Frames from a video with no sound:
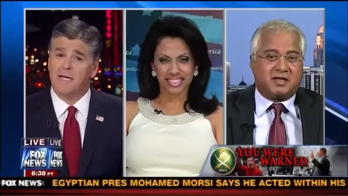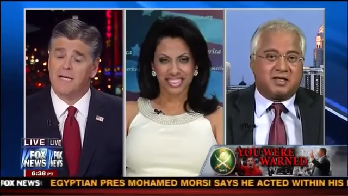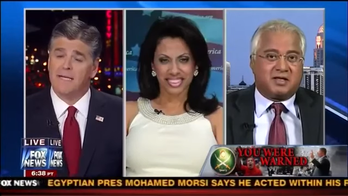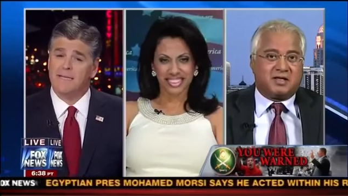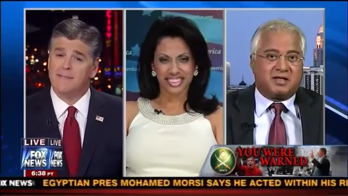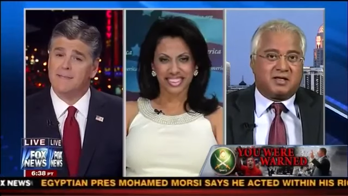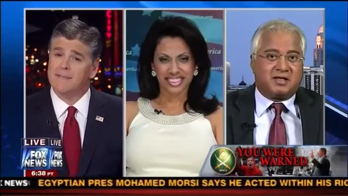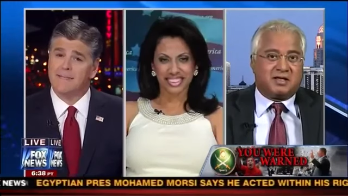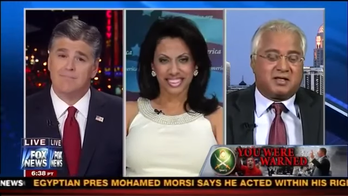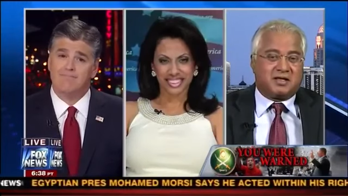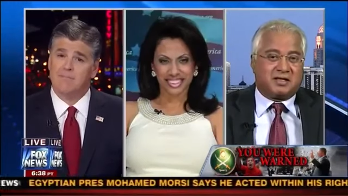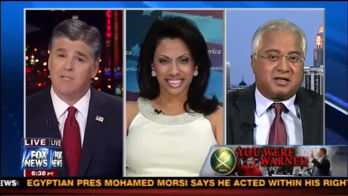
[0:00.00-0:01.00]
Speaker 1: and
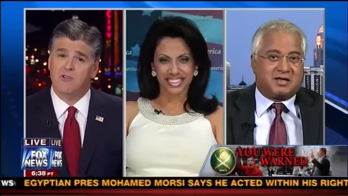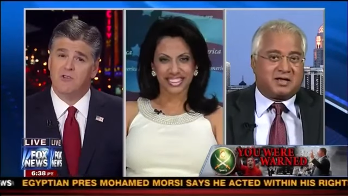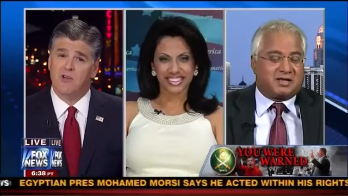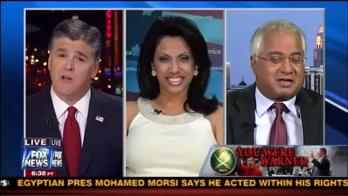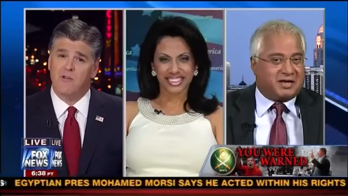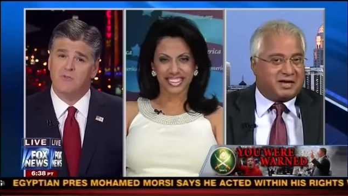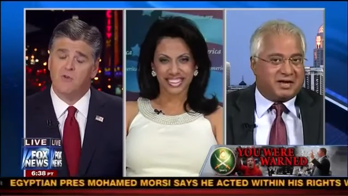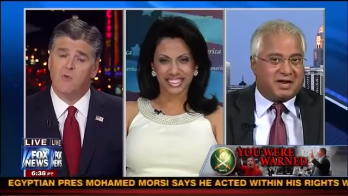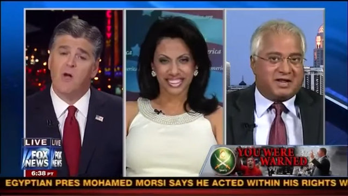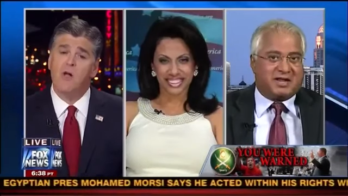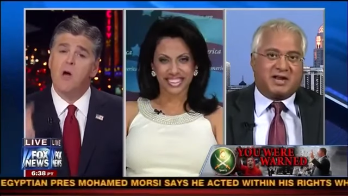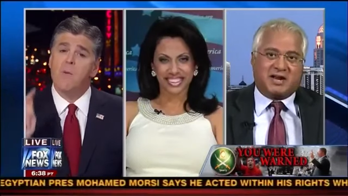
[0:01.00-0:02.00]
uh, you didn't turn out he so did,
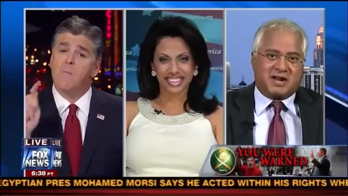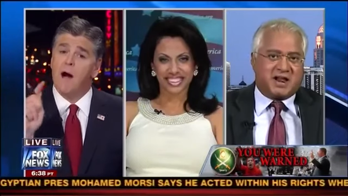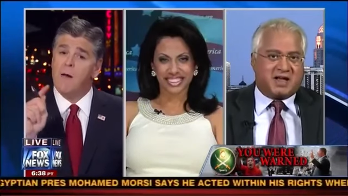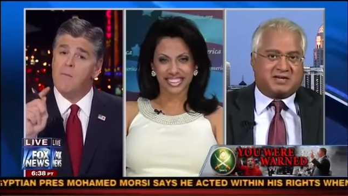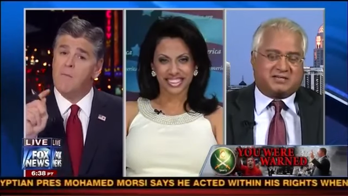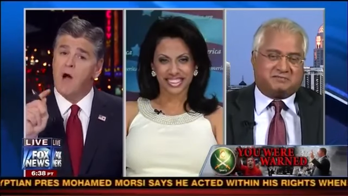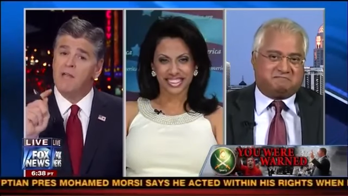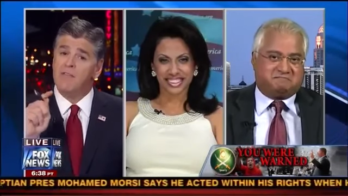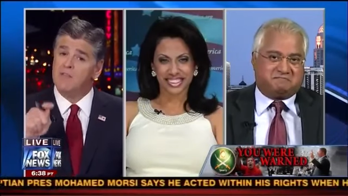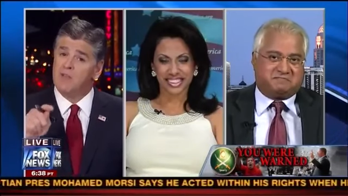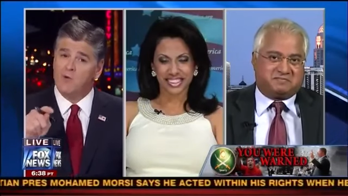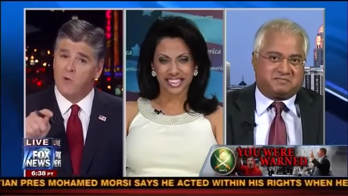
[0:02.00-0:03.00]
well. He did not. I
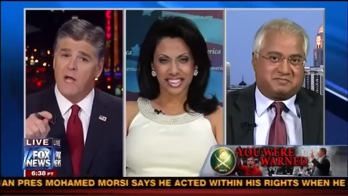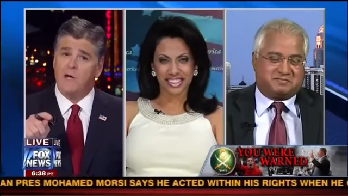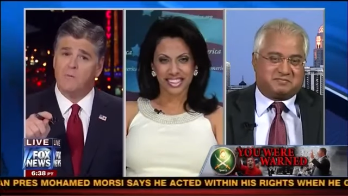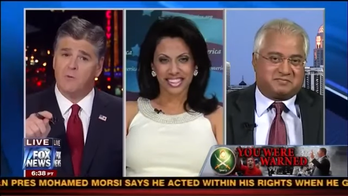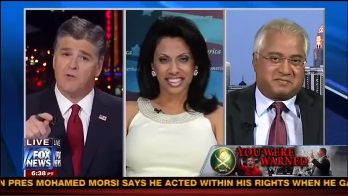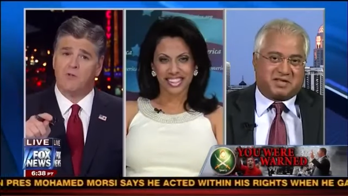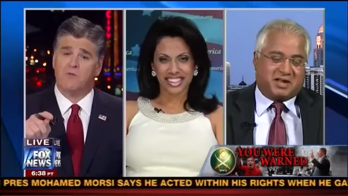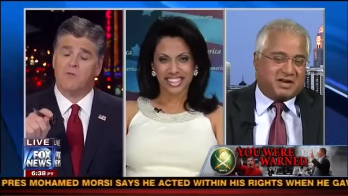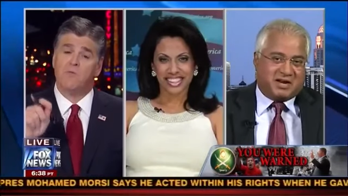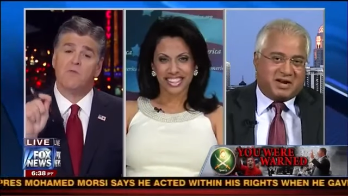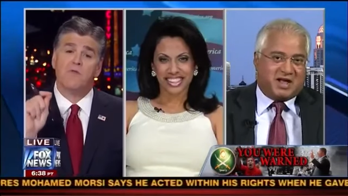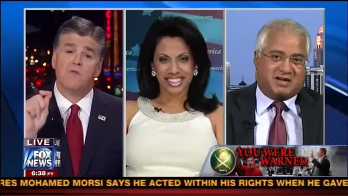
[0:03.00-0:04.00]
think the greater. He
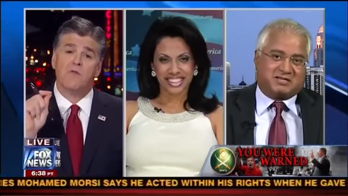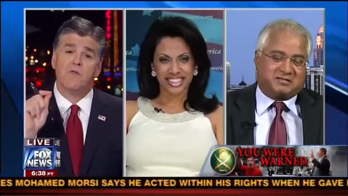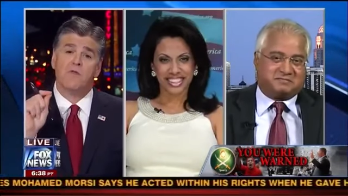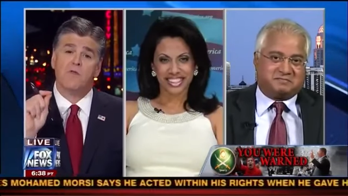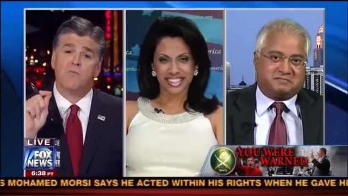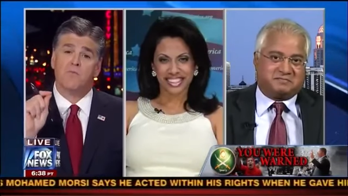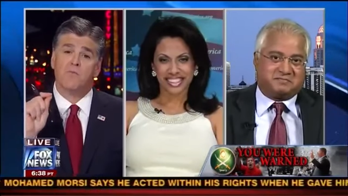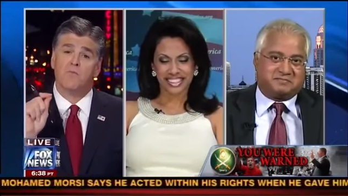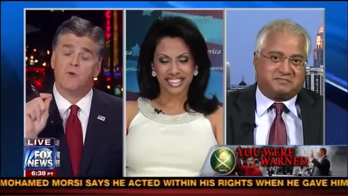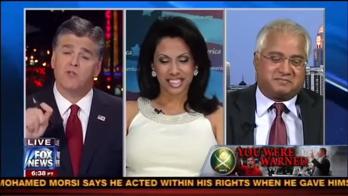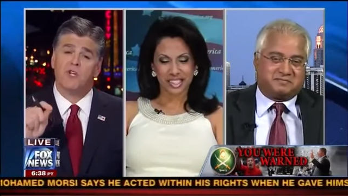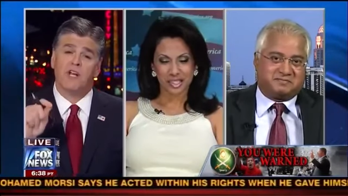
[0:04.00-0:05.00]
the, did not.
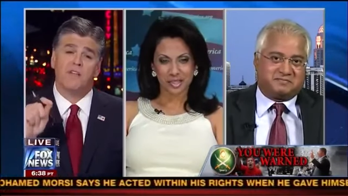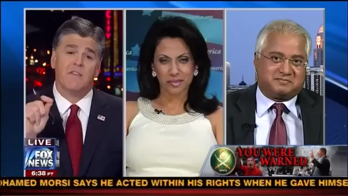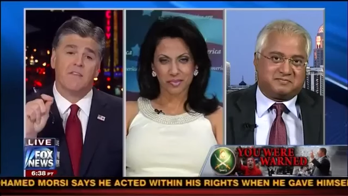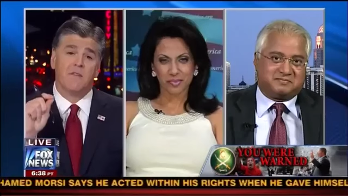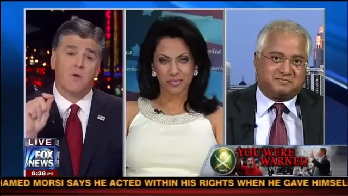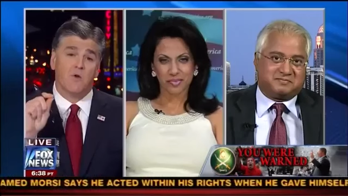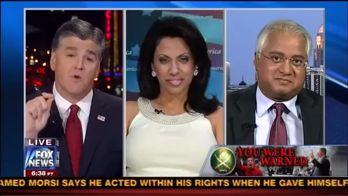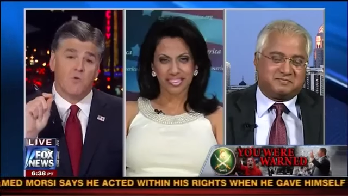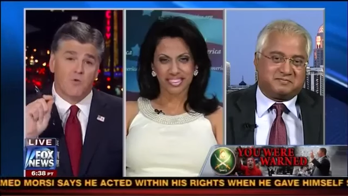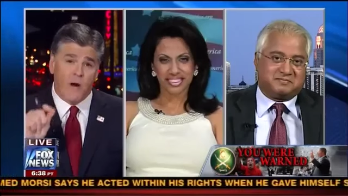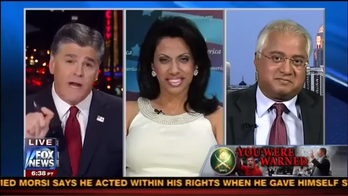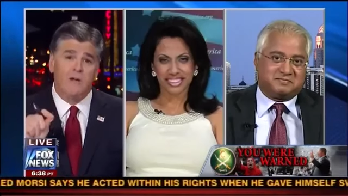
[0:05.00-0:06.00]
Brigitte, I think the
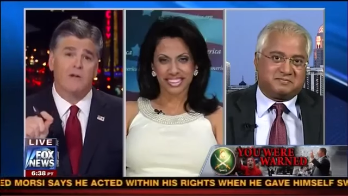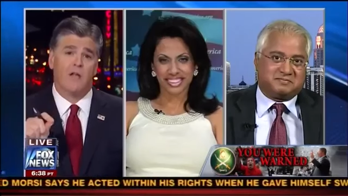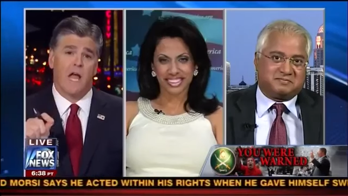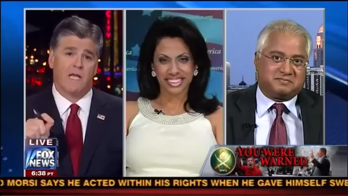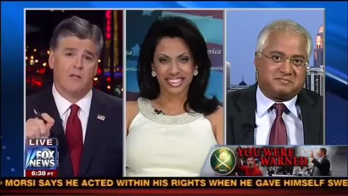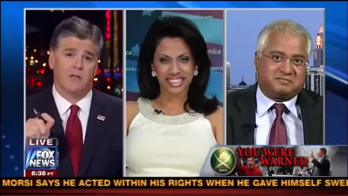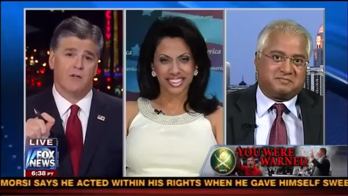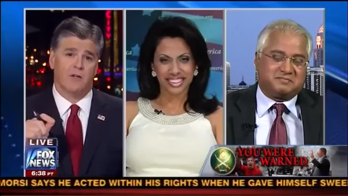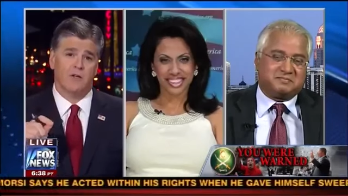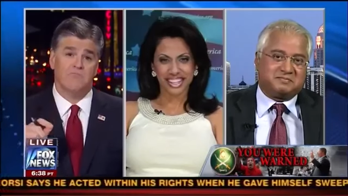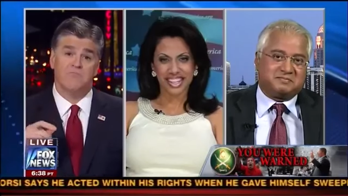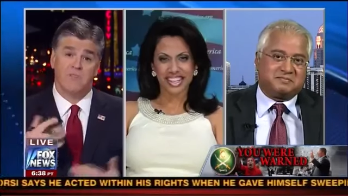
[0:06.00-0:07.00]
greater
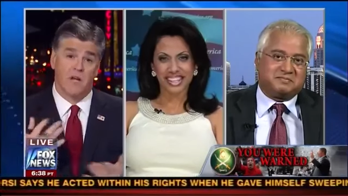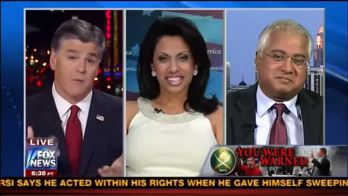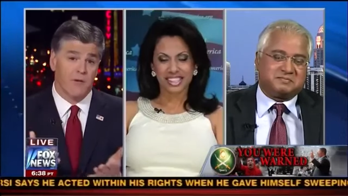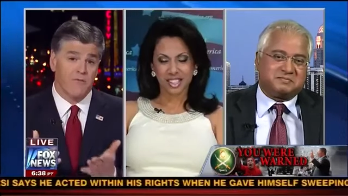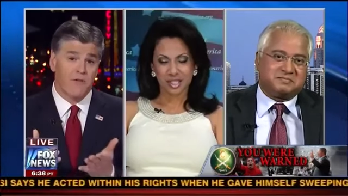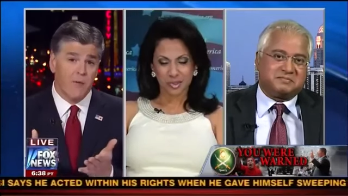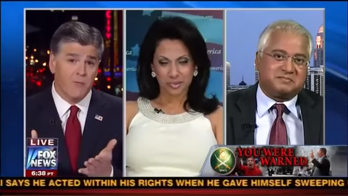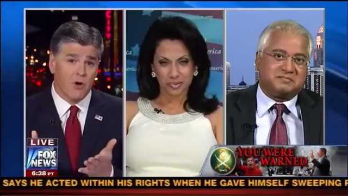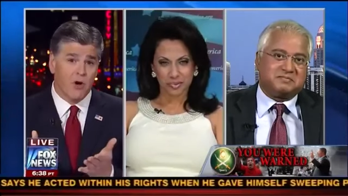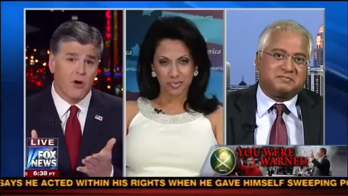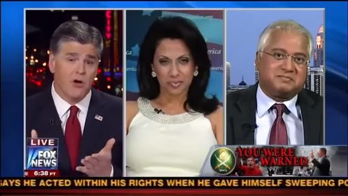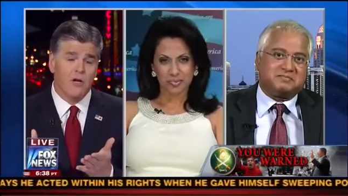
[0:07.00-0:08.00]
likelihood, tell me if I'm
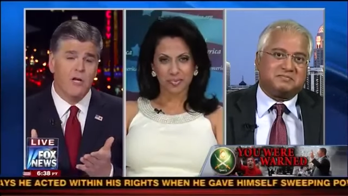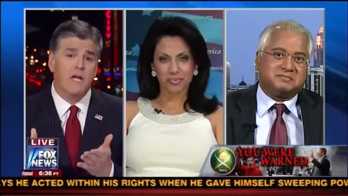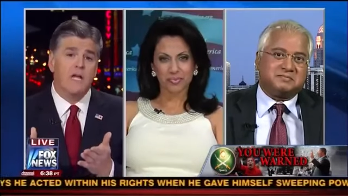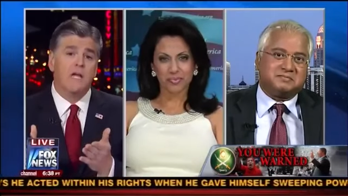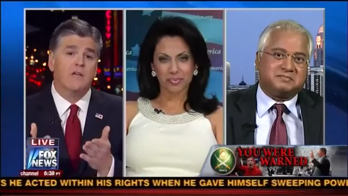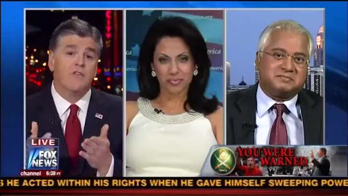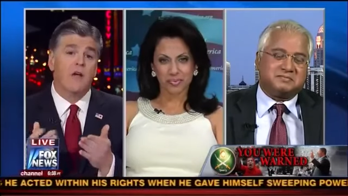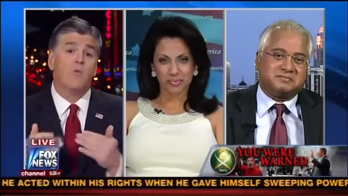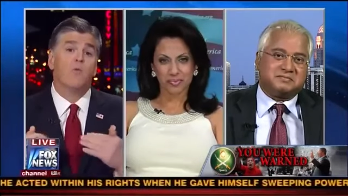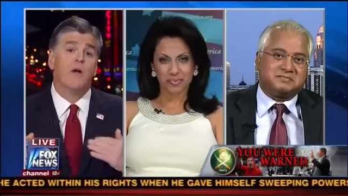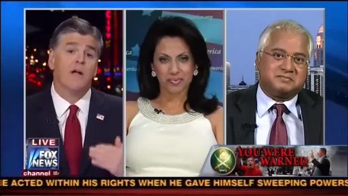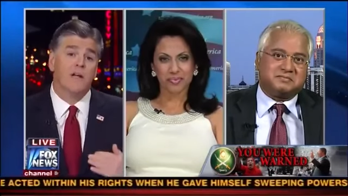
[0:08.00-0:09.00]
wrong, is
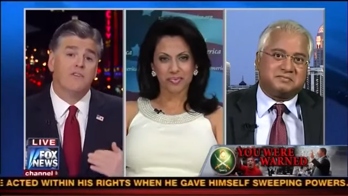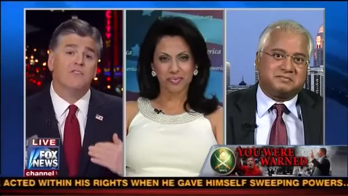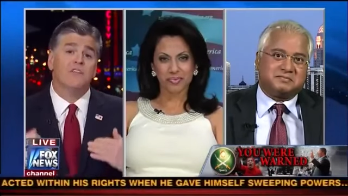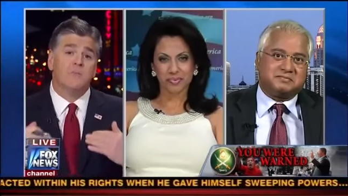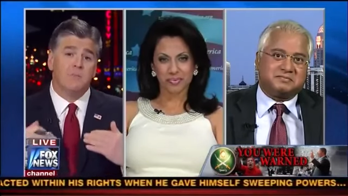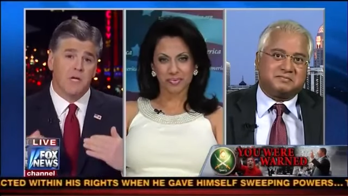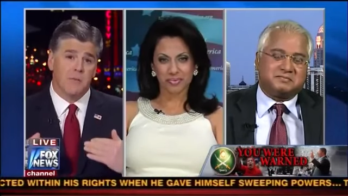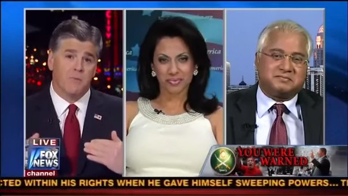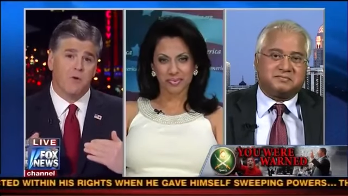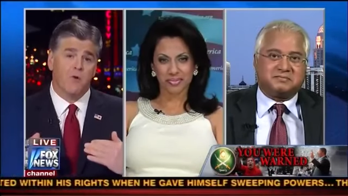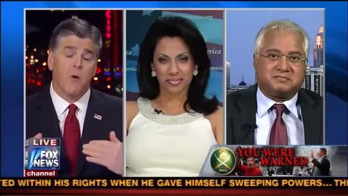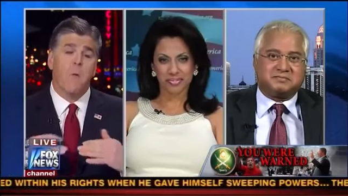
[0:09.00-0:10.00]
that we're going to see
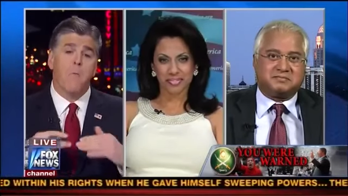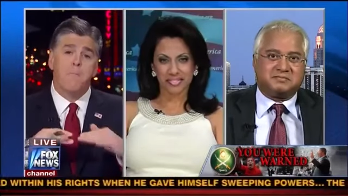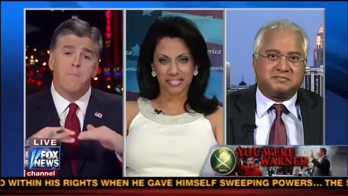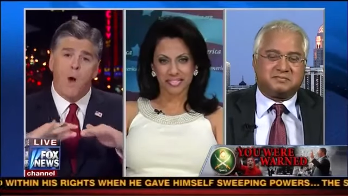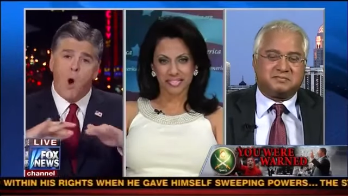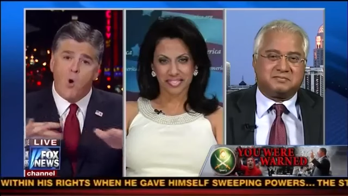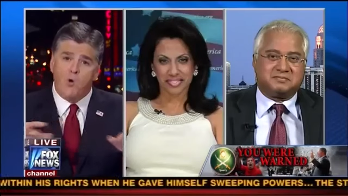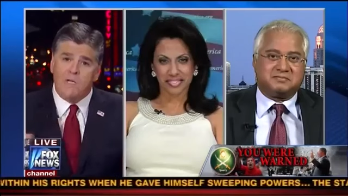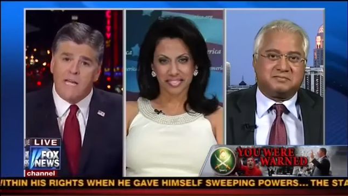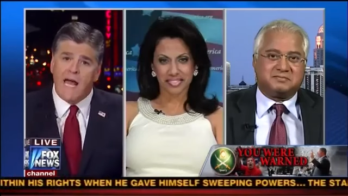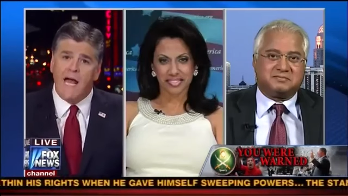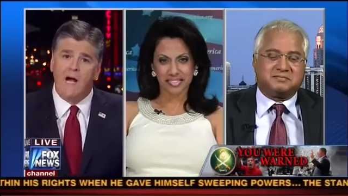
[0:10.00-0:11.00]
people
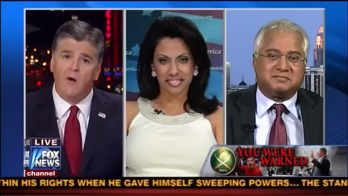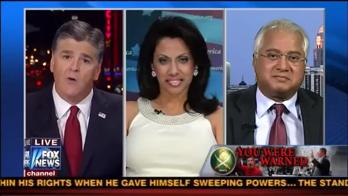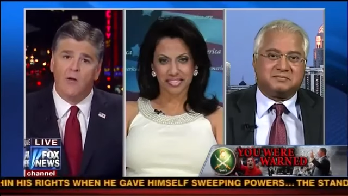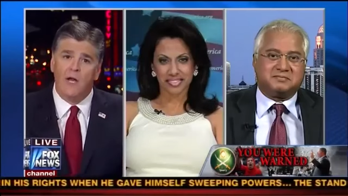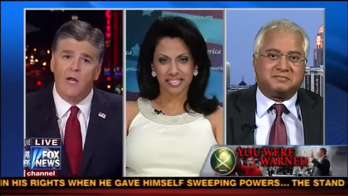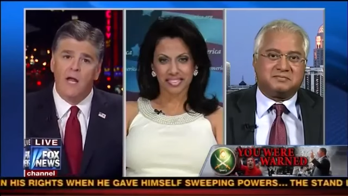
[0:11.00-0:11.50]
mowed down